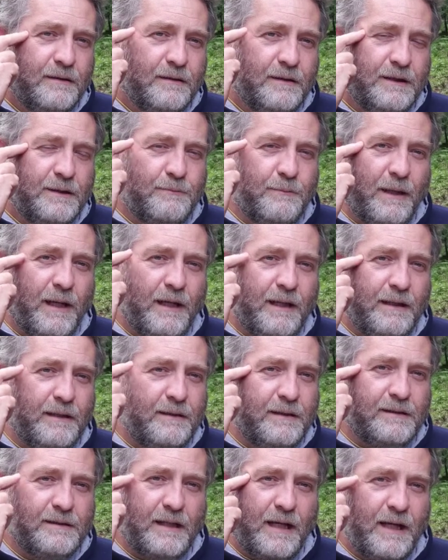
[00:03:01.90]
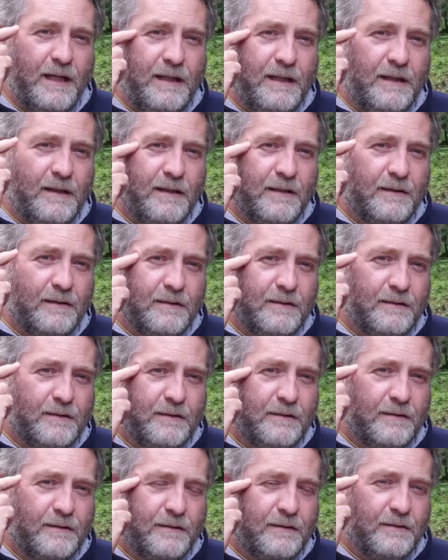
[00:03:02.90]
this pain, this ache,
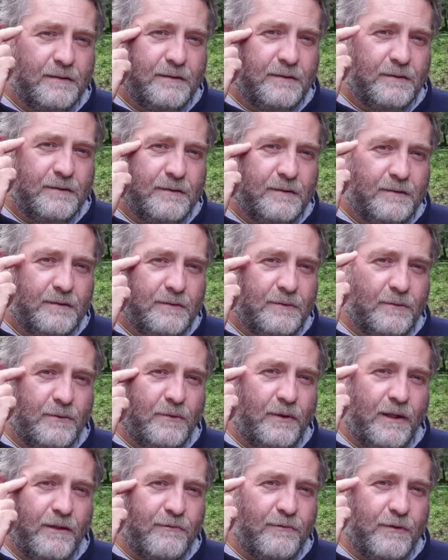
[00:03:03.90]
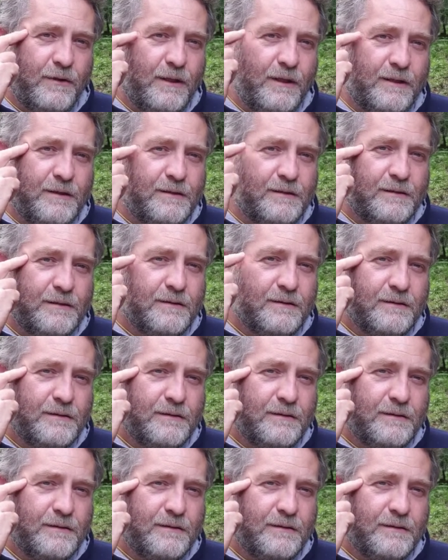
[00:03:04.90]
whatever it is.